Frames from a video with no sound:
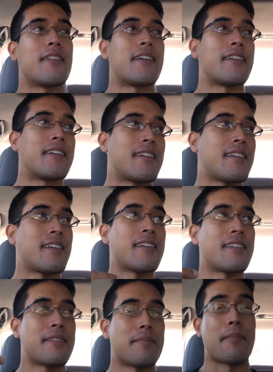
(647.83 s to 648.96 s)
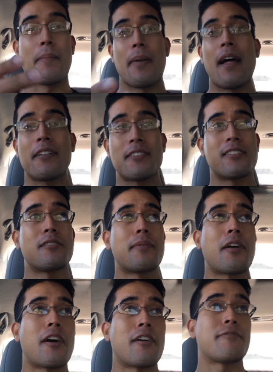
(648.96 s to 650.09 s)
Like, my balance is a little
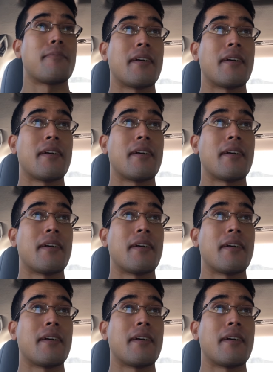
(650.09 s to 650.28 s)
bit off,